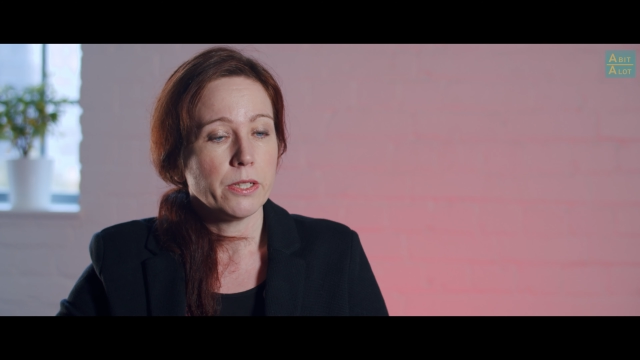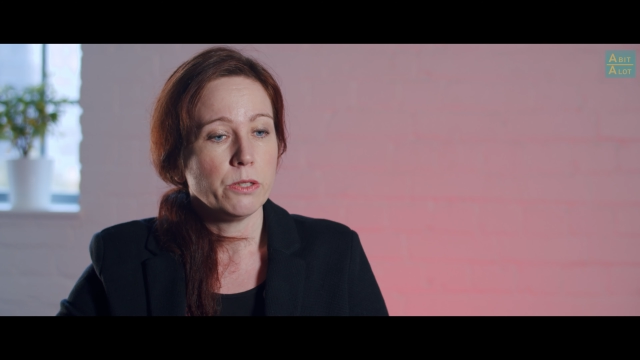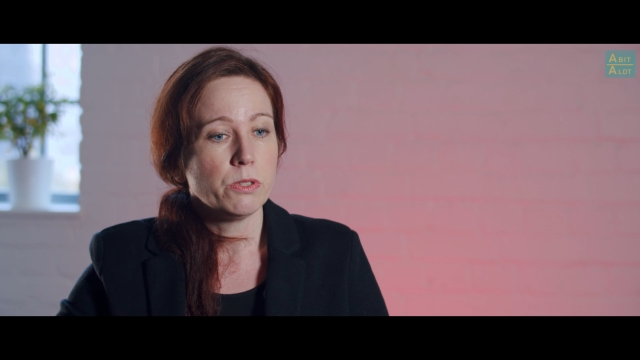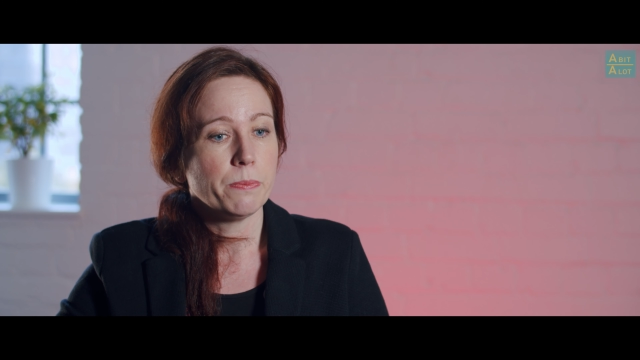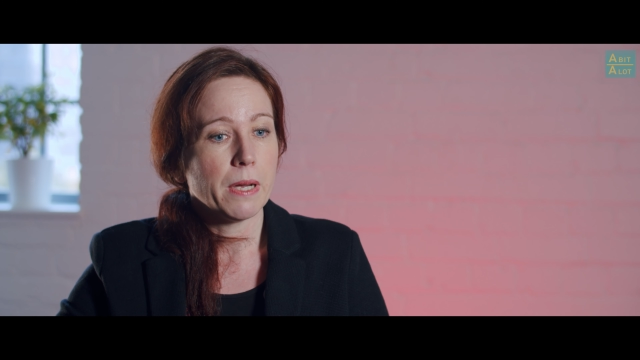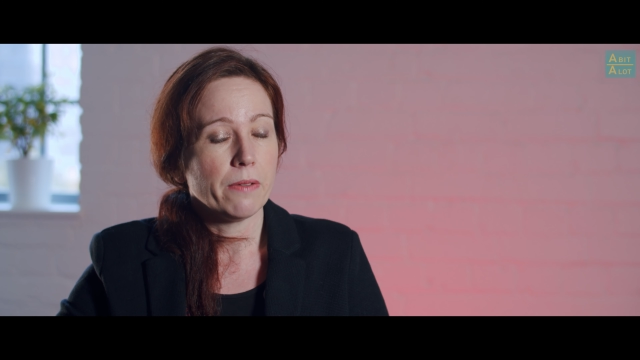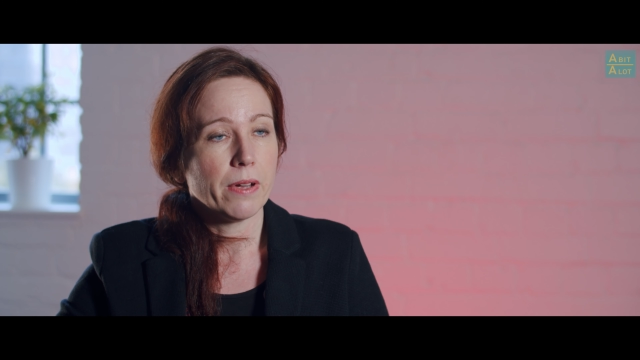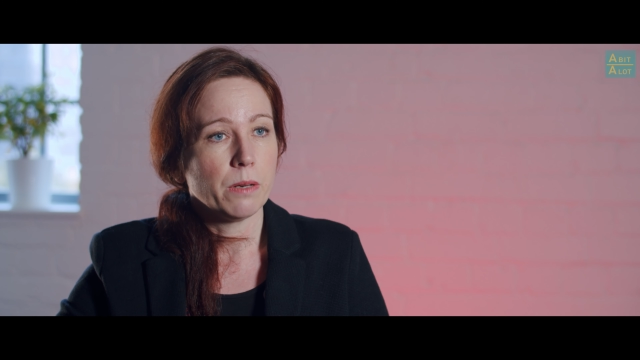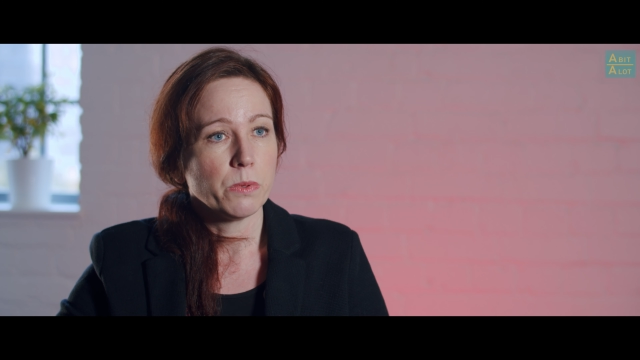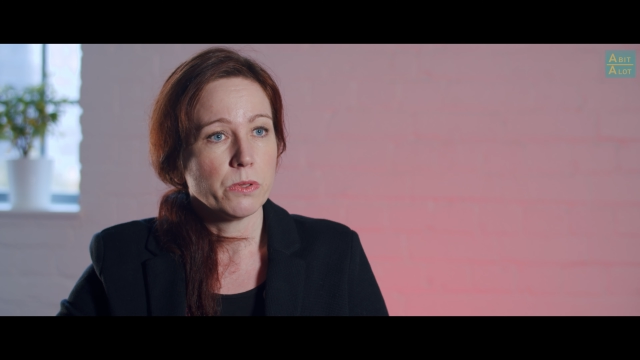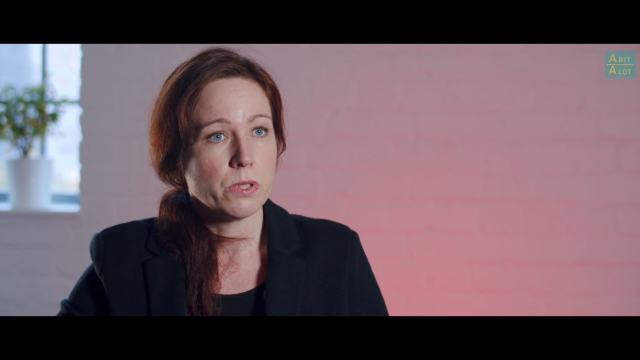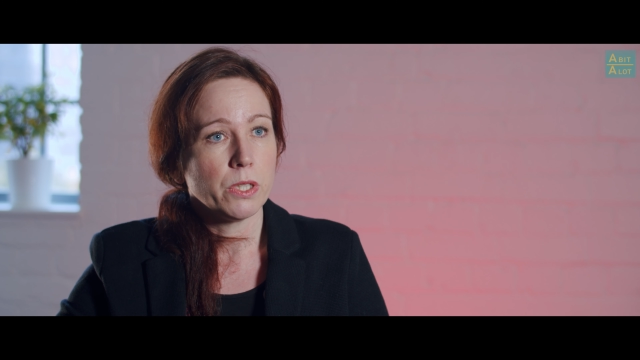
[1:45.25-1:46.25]
huge amount of
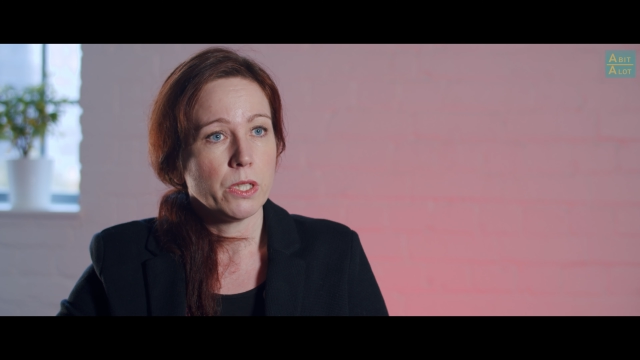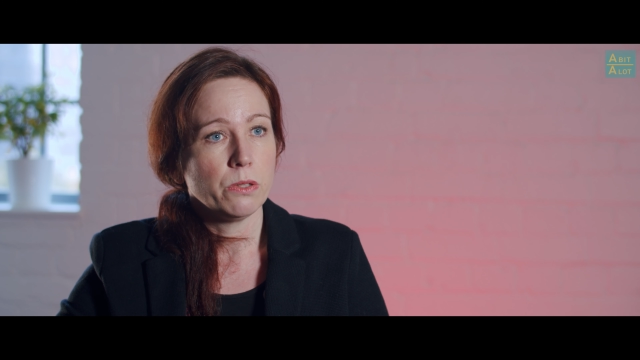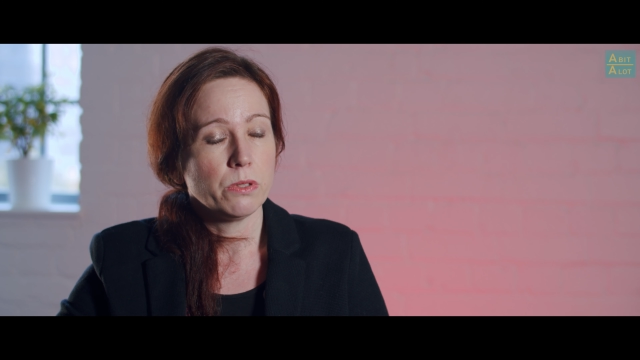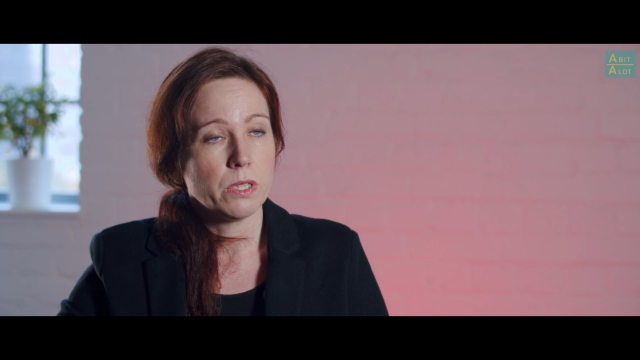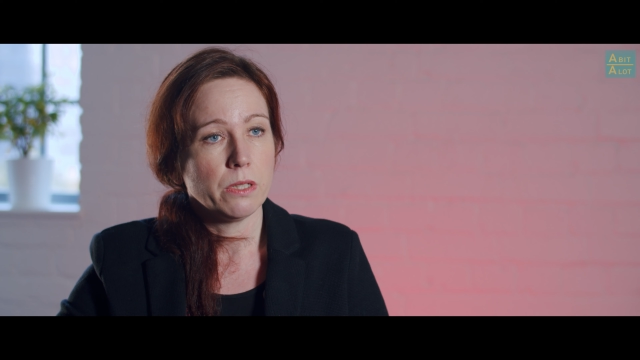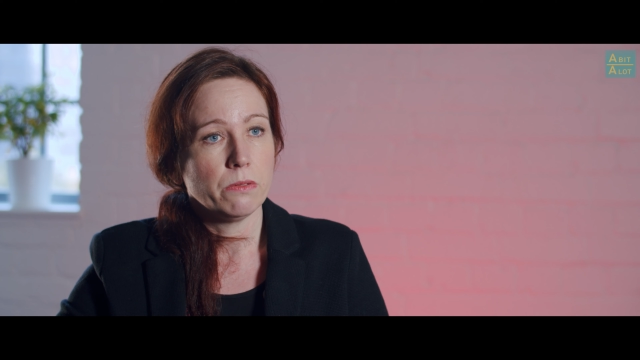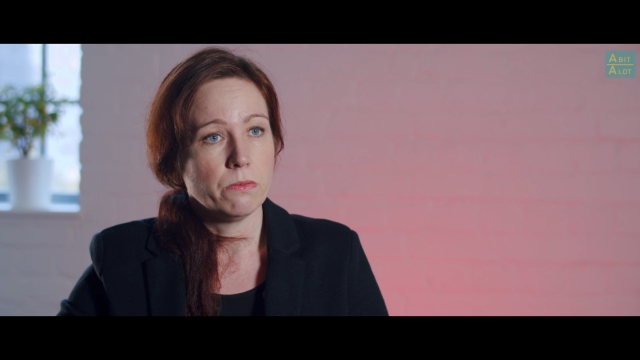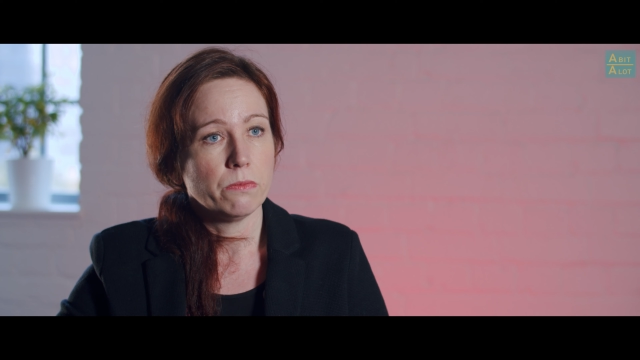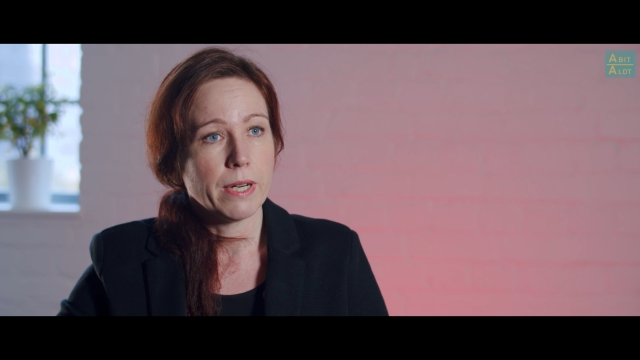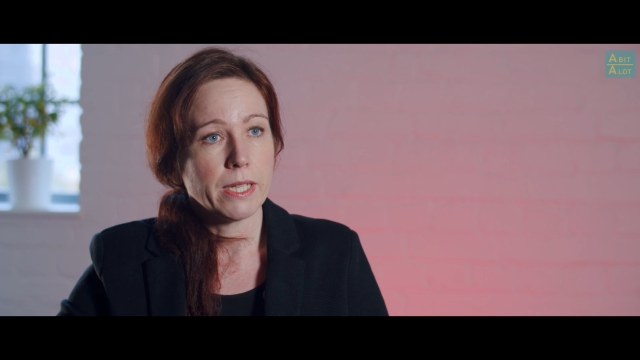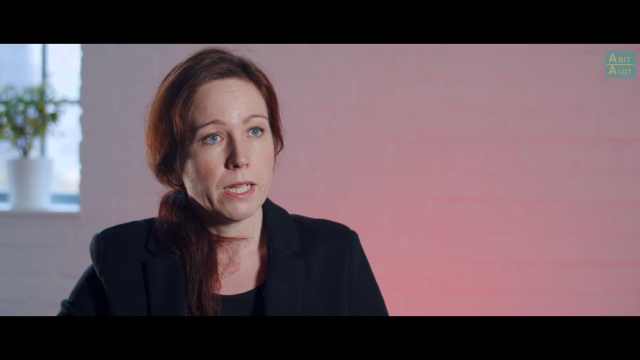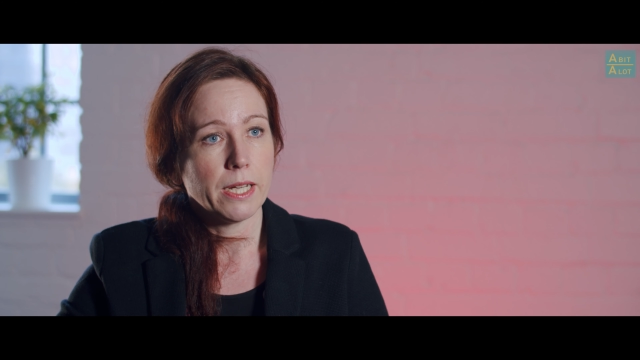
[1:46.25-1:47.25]
animals are used in
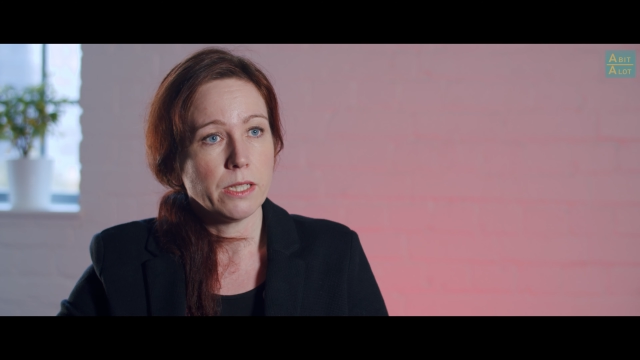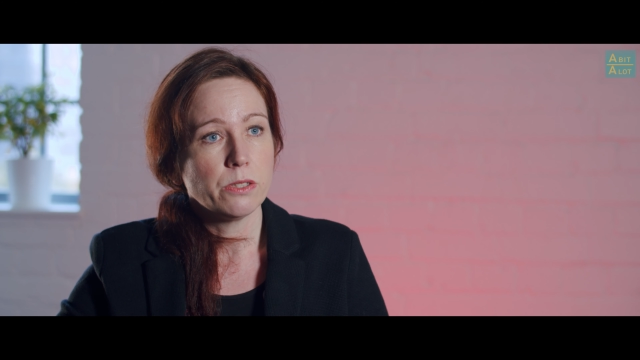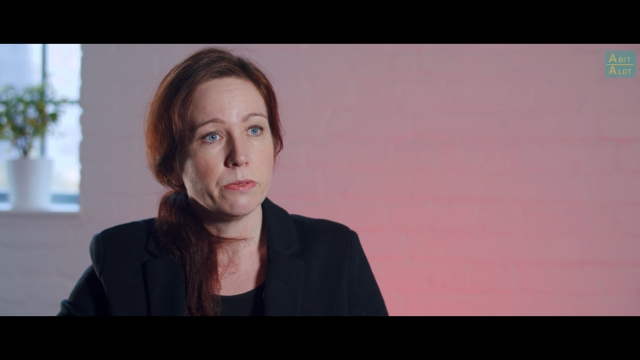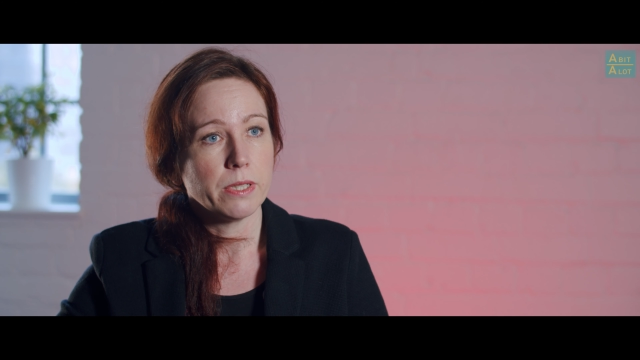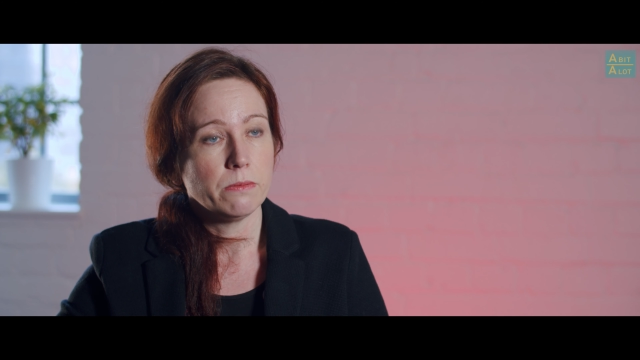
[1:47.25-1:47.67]
regulatory